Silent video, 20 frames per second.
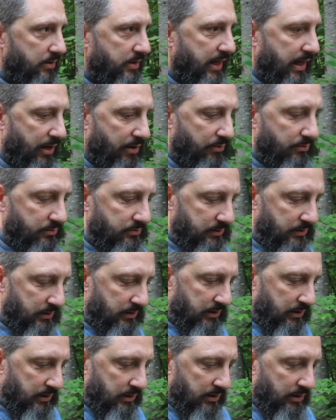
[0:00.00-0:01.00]
now,
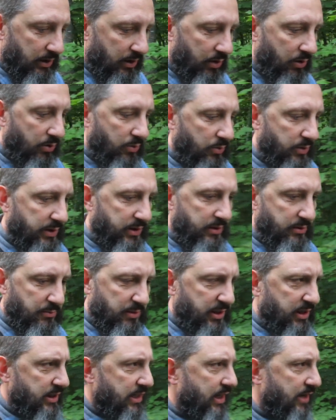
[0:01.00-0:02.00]
oh, we,
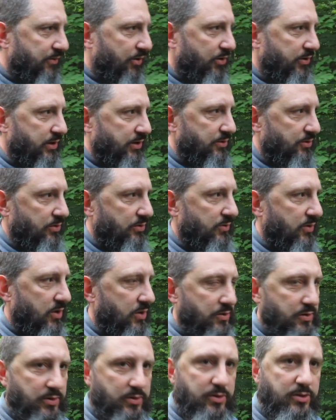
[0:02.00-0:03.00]
we need to have all these new
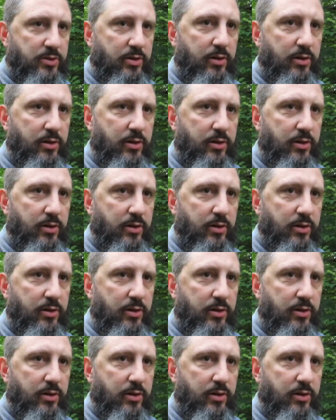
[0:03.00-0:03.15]
versions.